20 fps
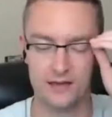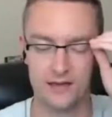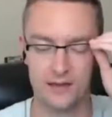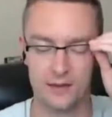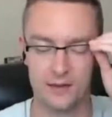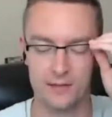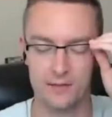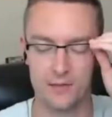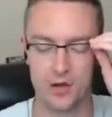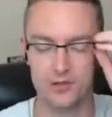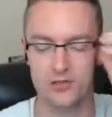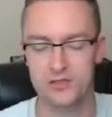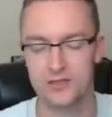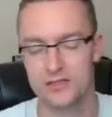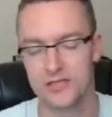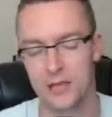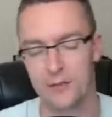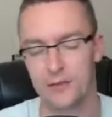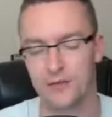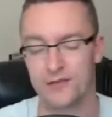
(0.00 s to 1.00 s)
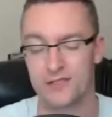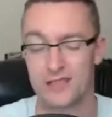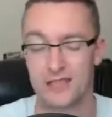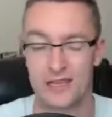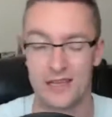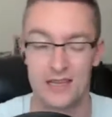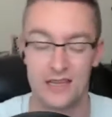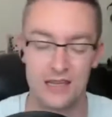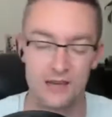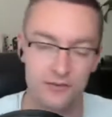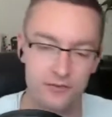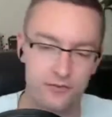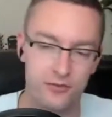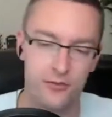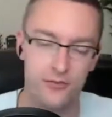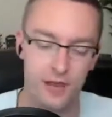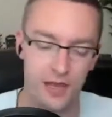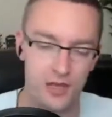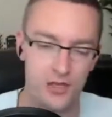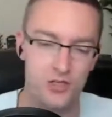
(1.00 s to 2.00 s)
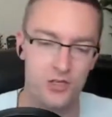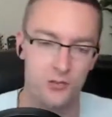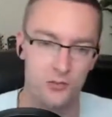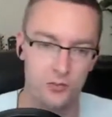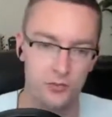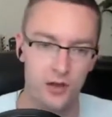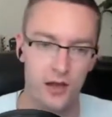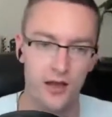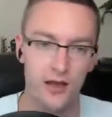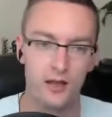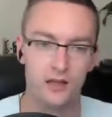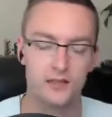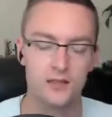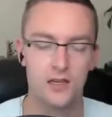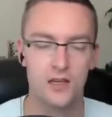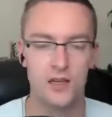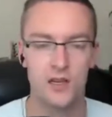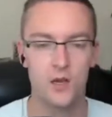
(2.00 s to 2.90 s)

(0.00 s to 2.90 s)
I mean, most of the time, if it's an information product,